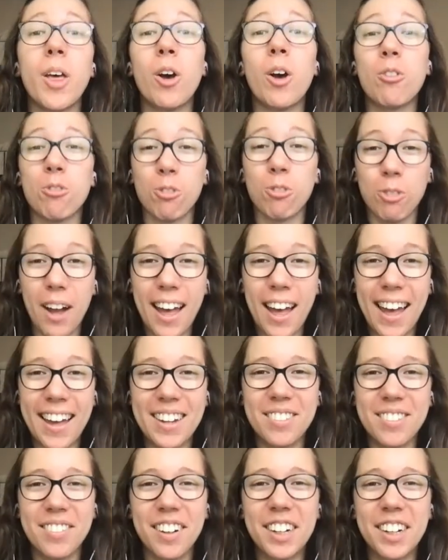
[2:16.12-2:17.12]

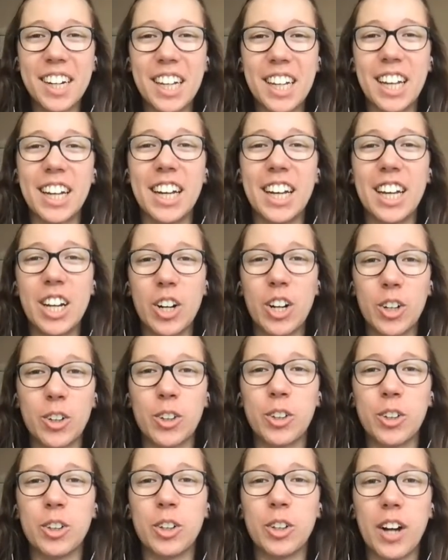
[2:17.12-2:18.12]
Red. Very good.
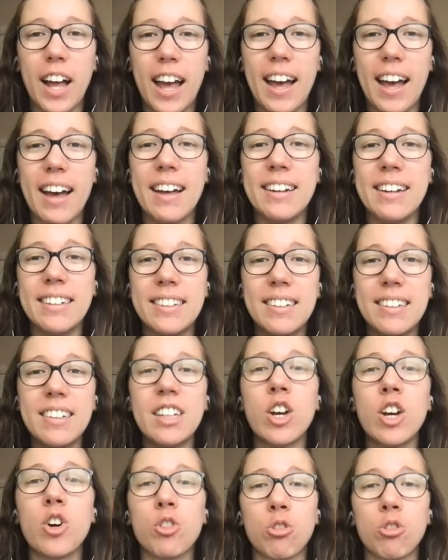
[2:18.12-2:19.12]
Ed.
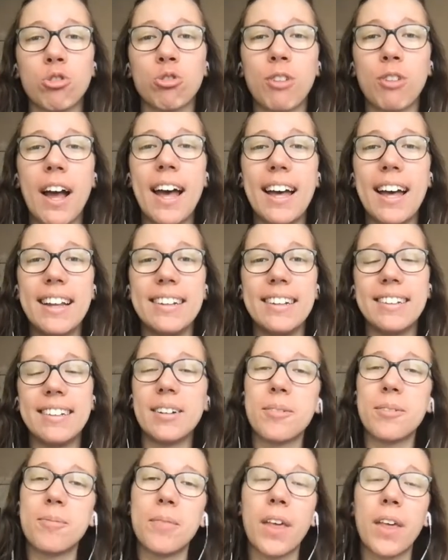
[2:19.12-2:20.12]
Red.
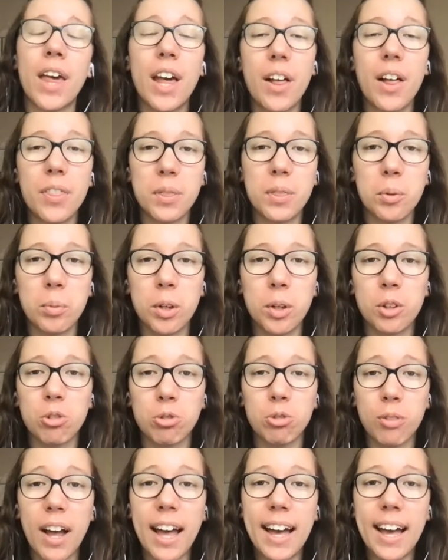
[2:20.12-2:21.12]
The word
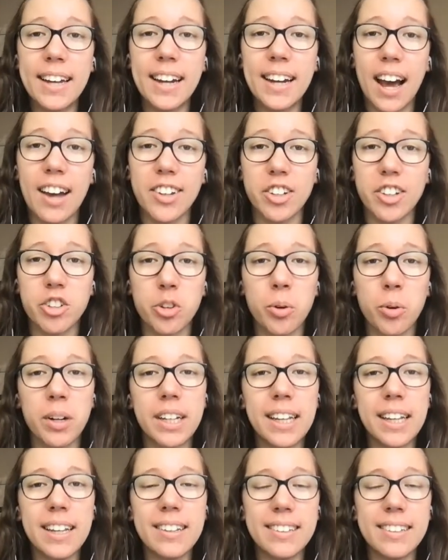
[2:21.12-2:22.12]
red has a short
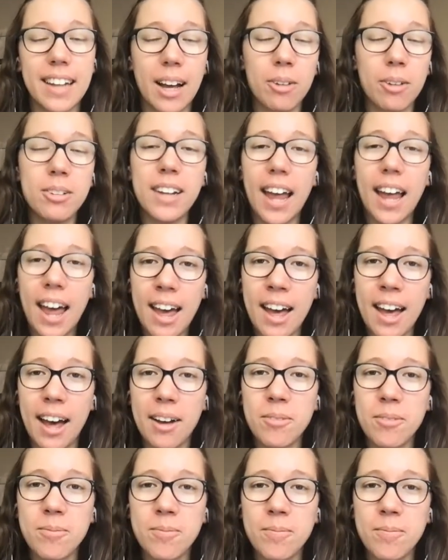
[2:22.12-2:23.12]
E sound,
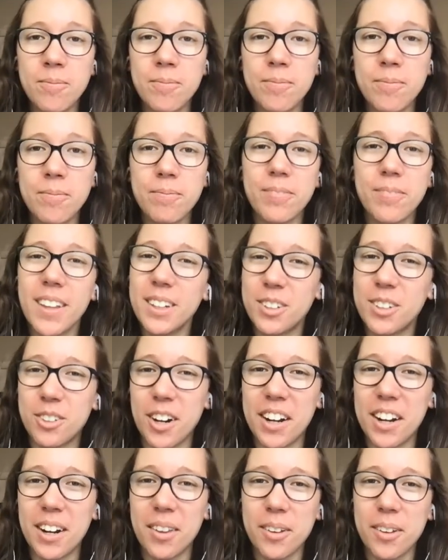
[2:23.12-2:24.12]
Let's try
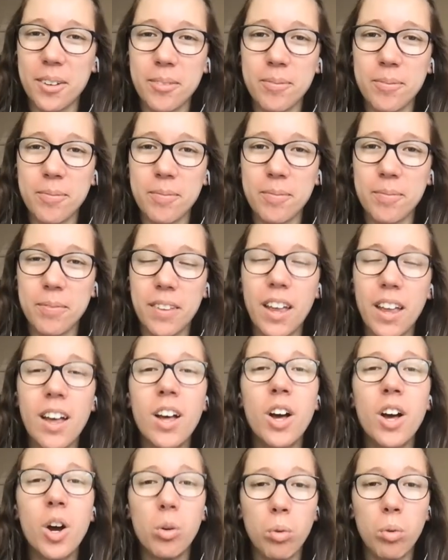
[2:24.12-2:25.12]
another.
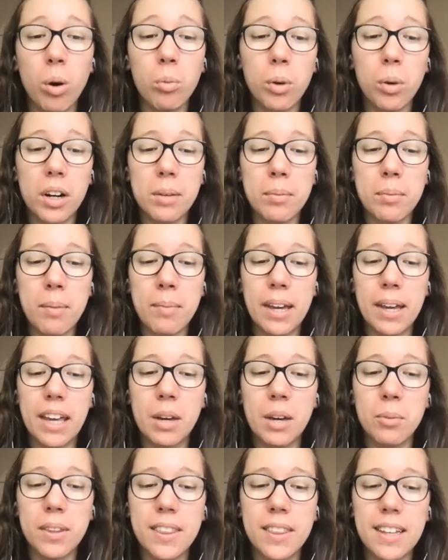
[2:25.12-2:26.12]
What word am I
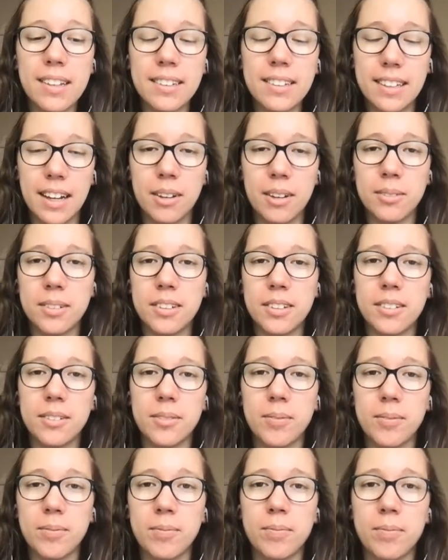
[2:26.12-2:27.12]
making with these sounds?
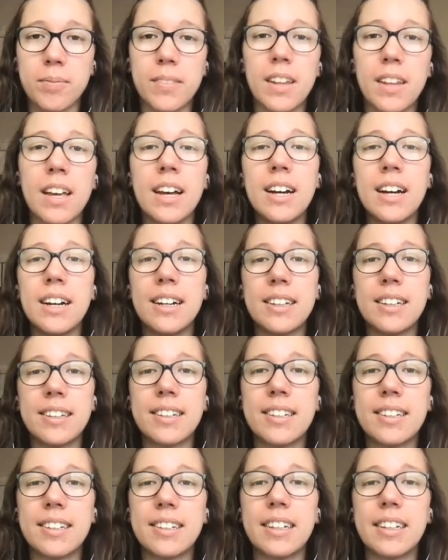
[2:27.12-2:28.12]

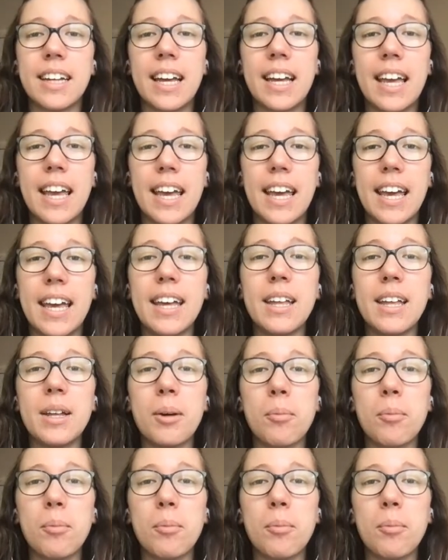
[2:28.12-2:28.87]
Sip.